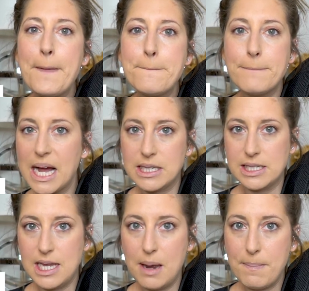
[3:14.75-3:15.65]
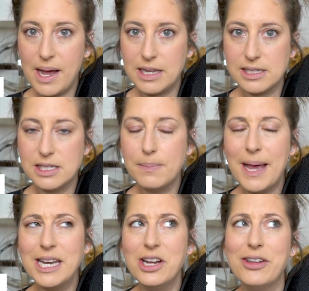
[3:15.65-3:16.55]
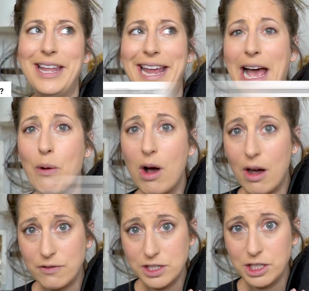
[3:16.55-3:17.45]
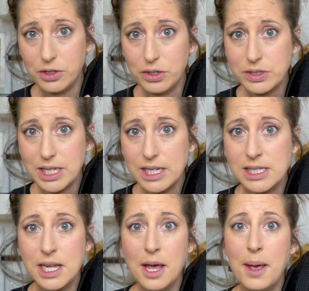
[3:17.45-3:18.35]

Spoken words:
months and months, depending on like how often you use this,